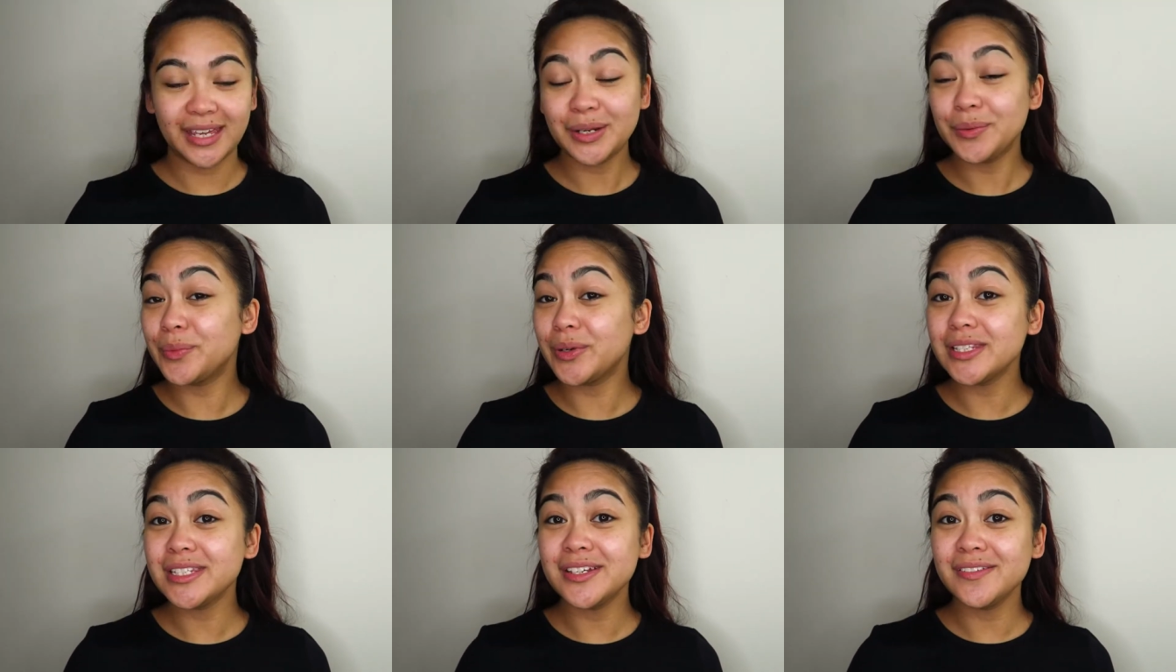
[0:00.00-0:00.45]

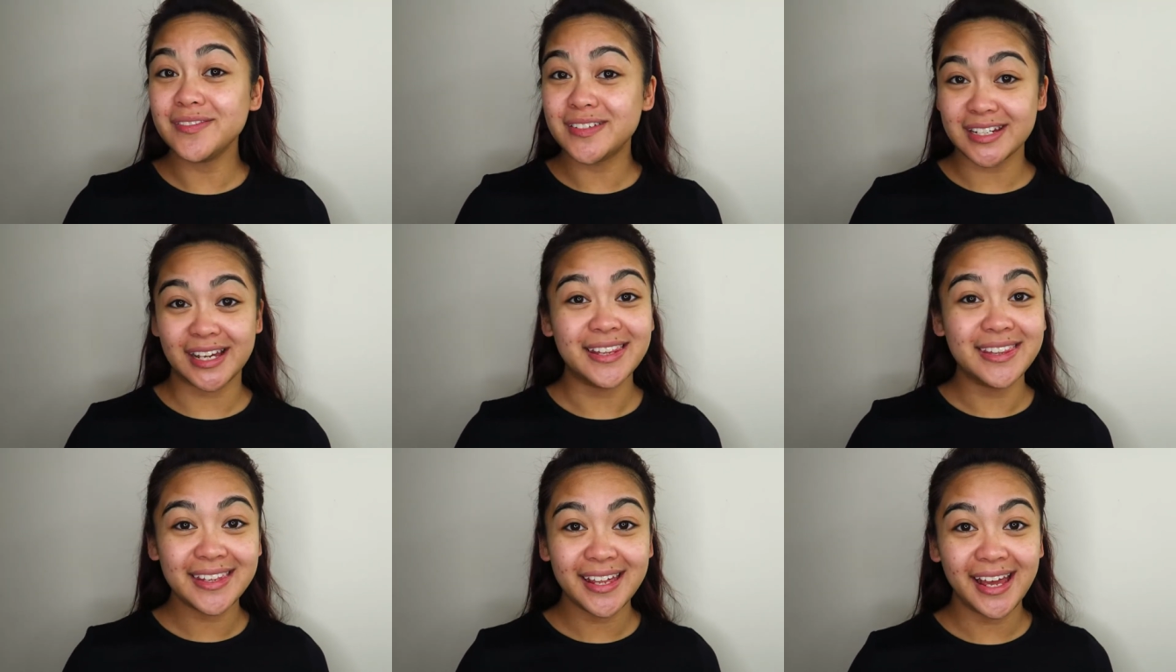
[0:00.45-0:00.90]
And once you've
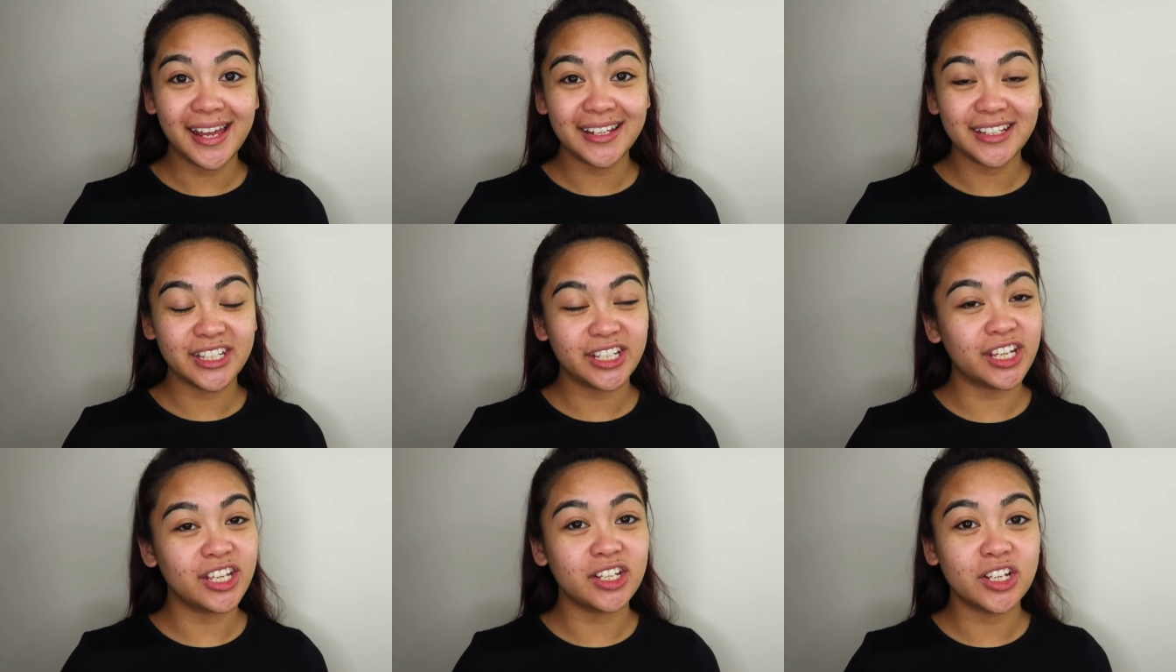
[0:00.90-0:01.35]
done
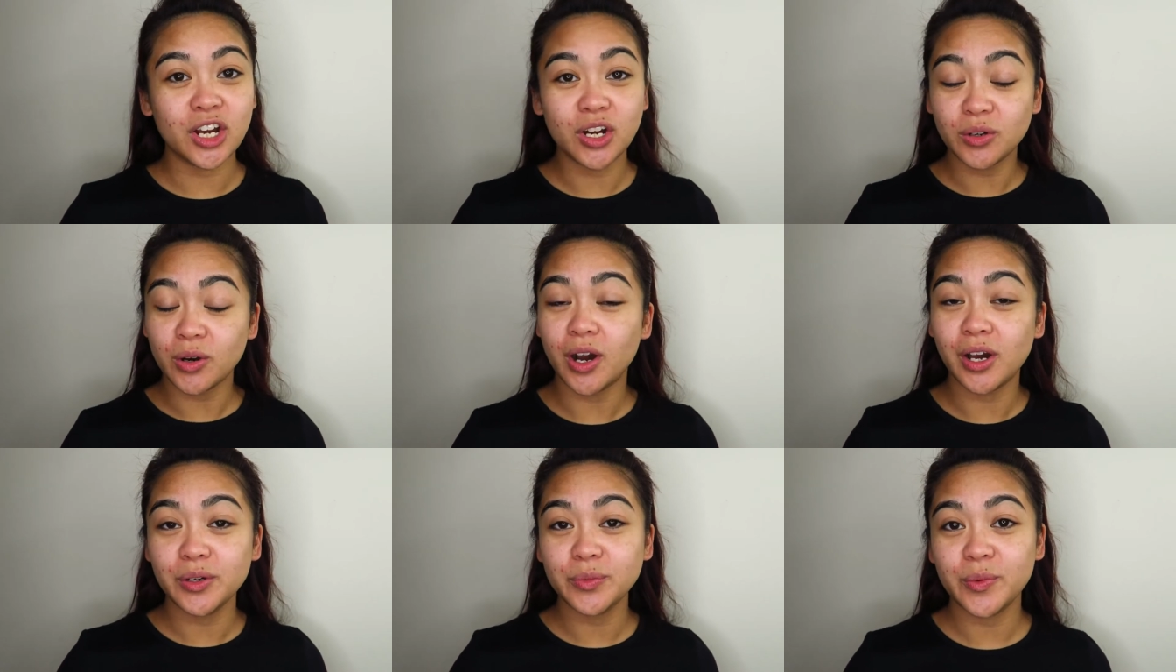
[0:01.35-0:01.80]
that, you can
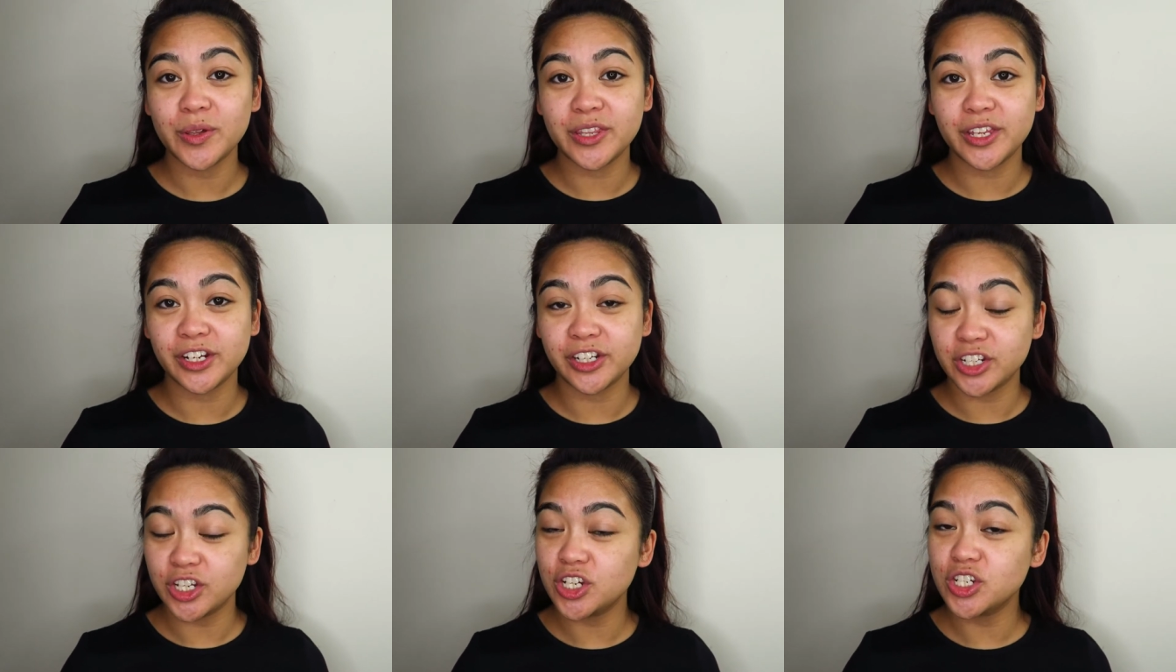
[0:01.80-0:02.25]
go on with
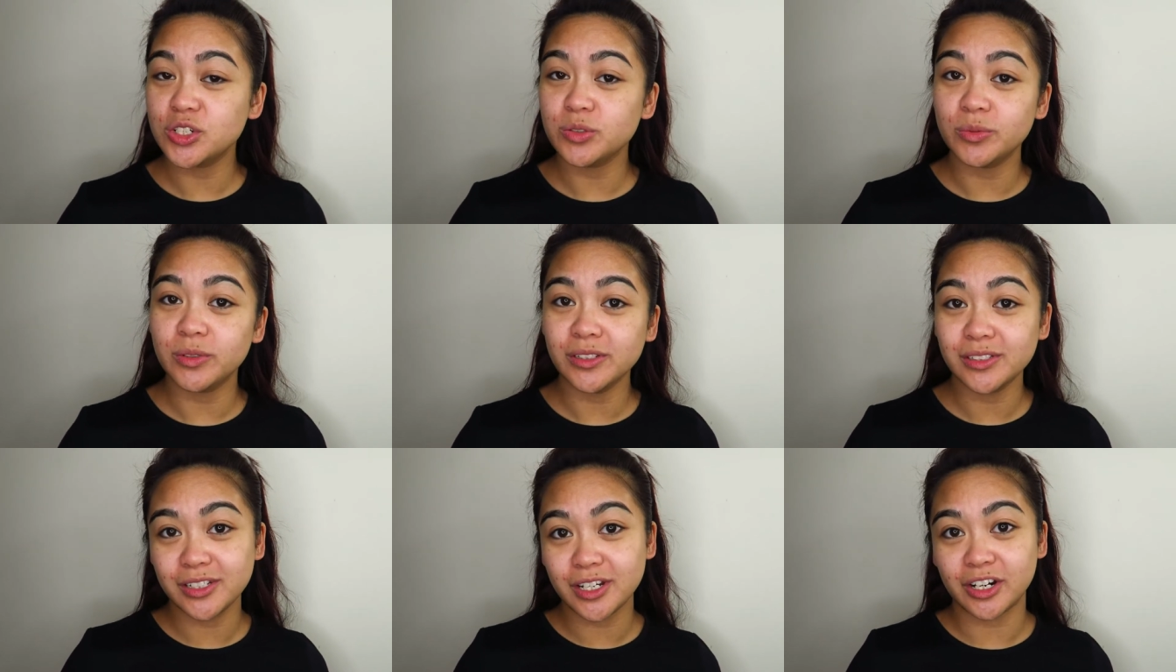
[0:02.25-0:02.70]
your
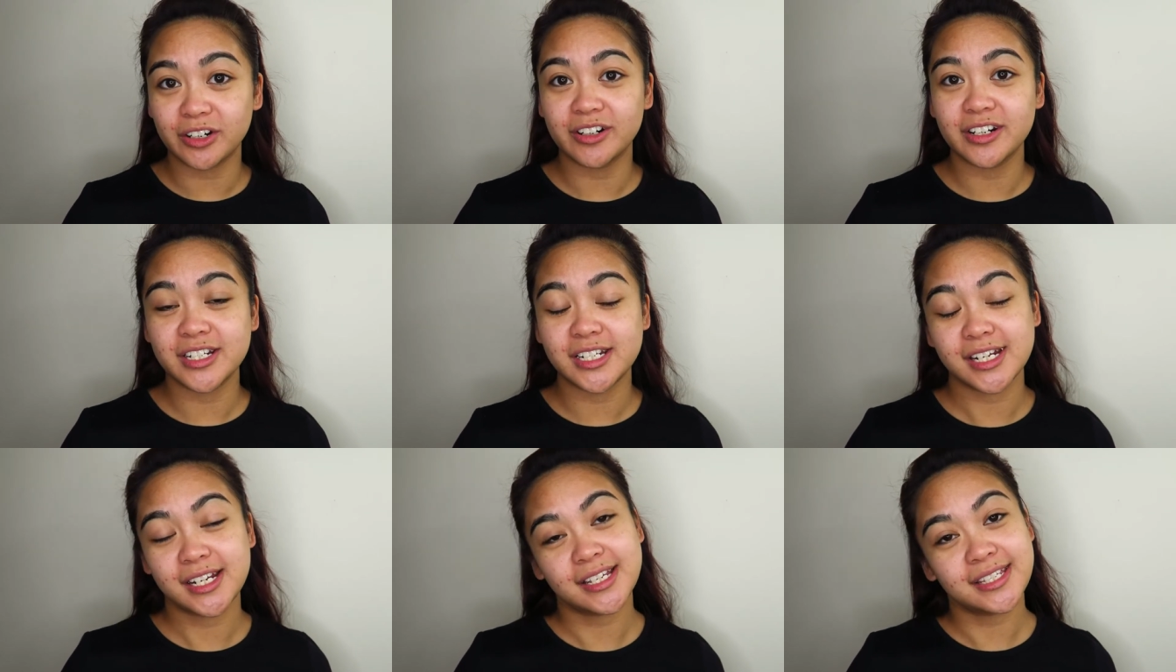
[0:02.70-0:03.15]
usual
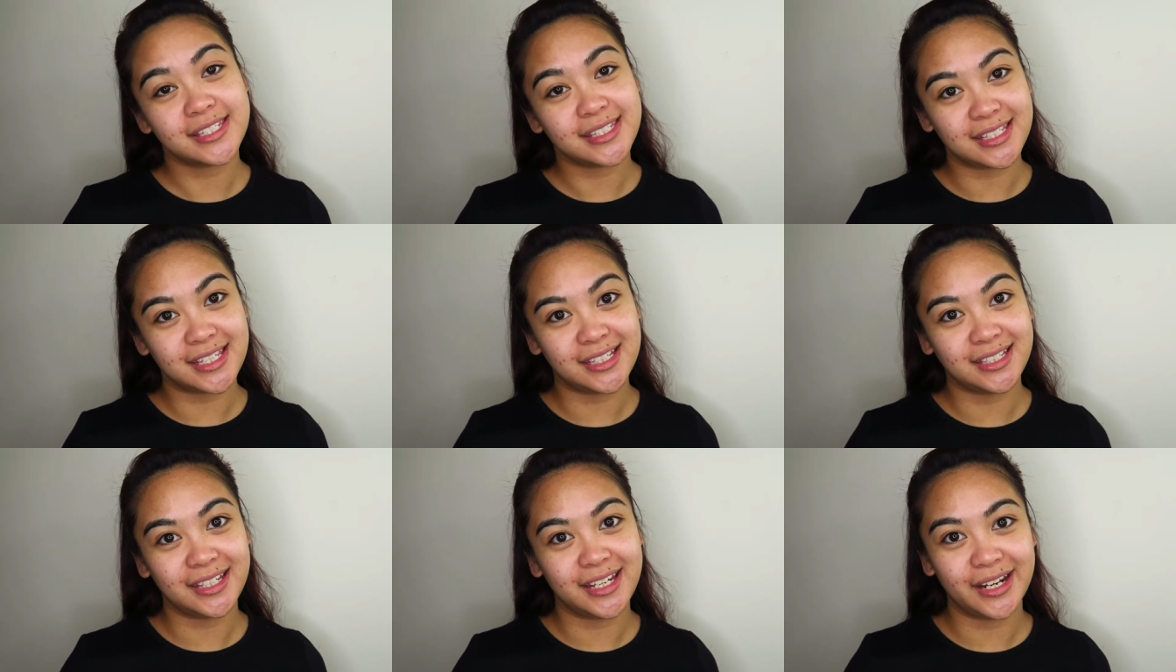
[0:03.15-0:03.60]
nourishing
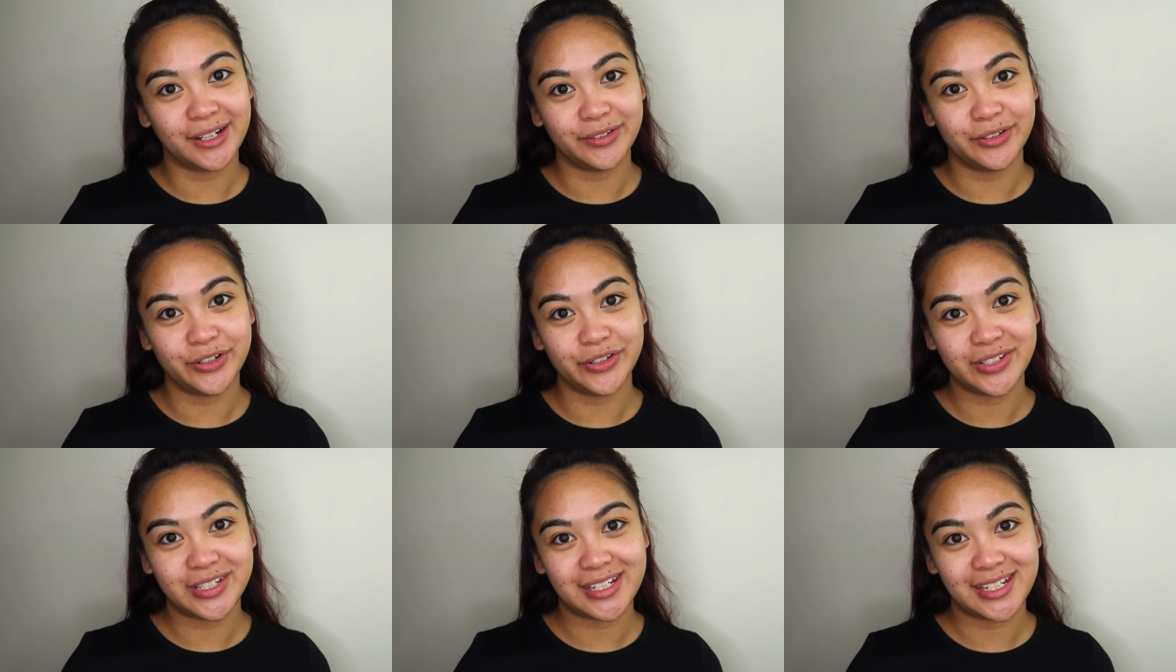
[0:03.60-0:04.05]
skincare
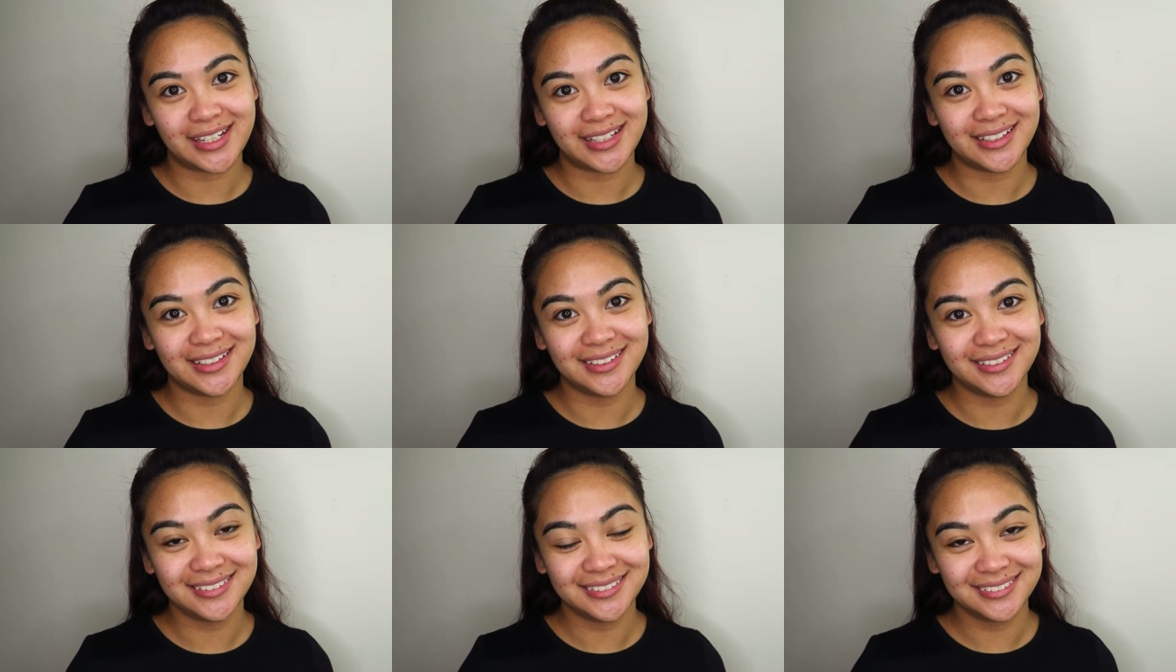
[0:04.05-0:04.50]

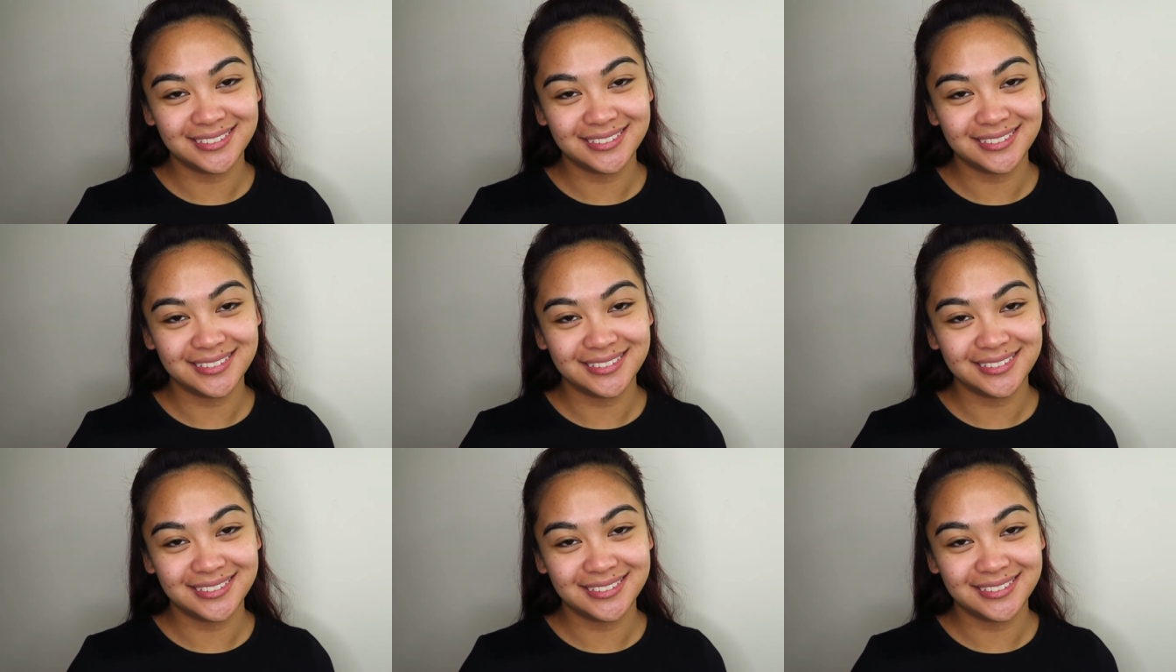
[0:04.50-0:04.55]
routine.